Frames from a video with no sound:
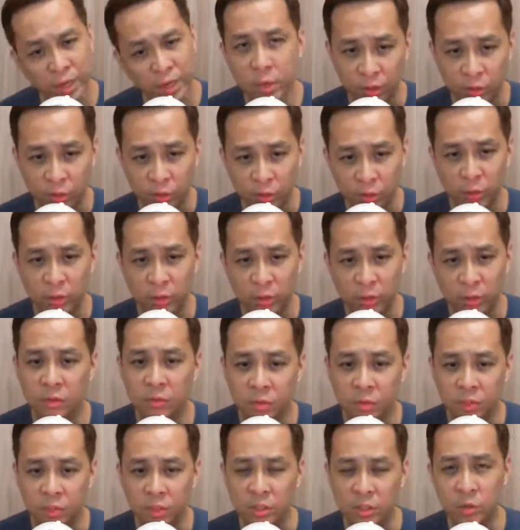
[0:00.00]
Who can you
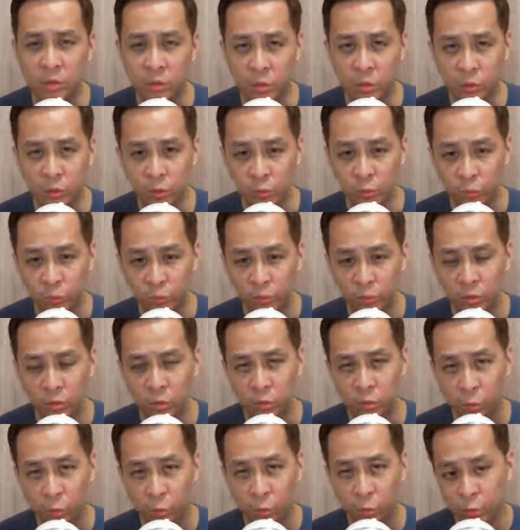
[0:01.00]
give this to
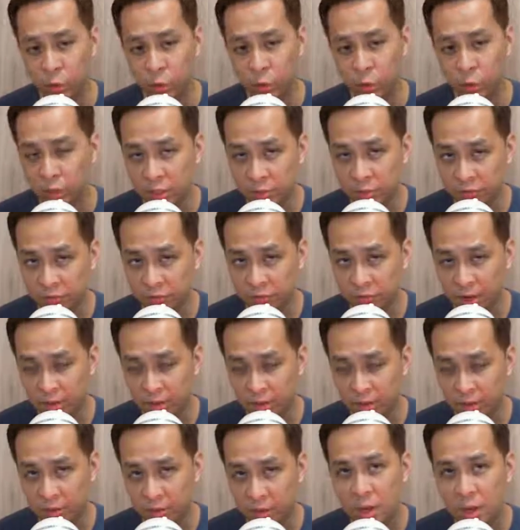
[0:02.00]
build your list
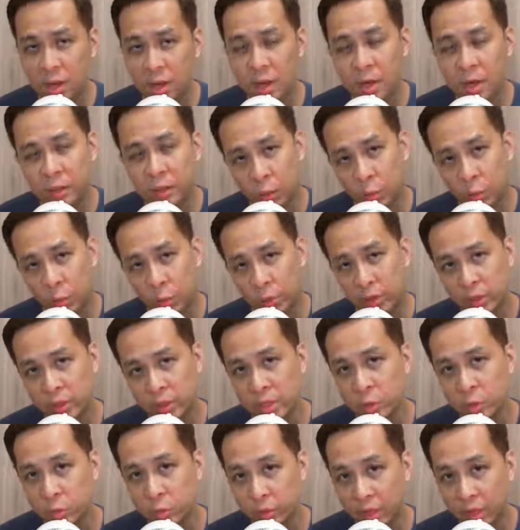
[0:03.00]
fast? Now
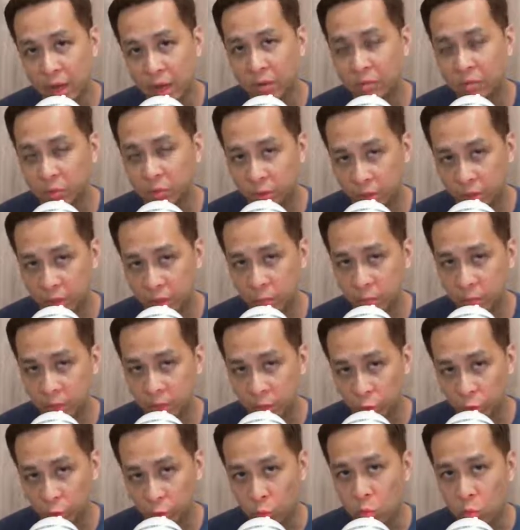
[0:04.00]
we need to dive
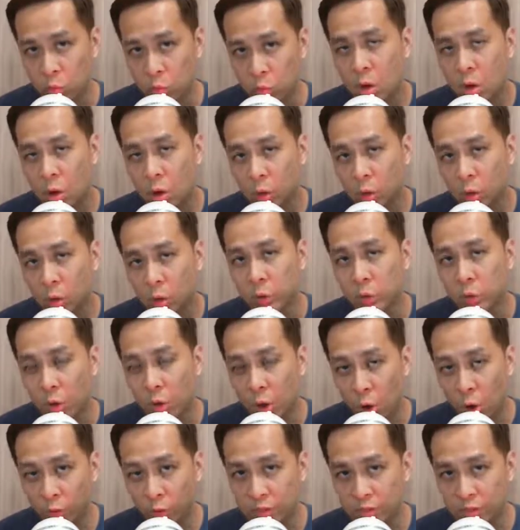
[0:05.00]
deep into
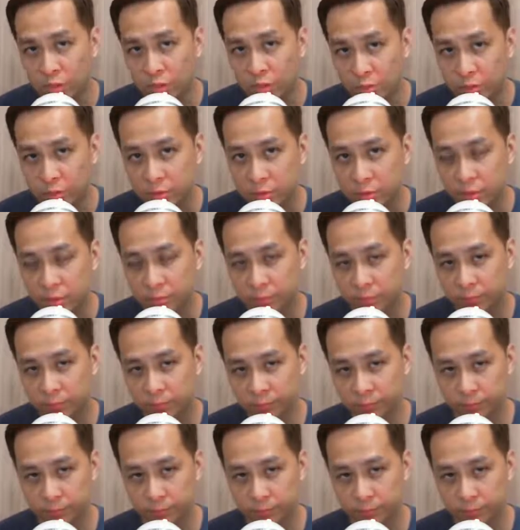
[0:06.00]
knowing your audience.